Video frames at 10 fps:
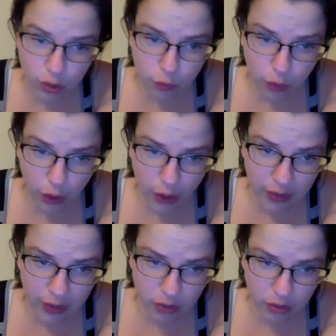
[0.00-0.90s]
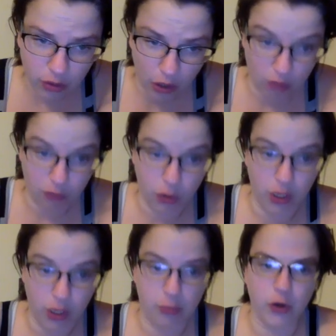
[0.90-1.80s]
regarding the full
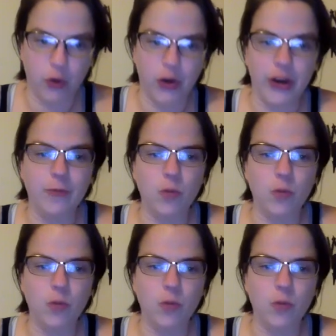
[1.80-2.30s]
length barn door here,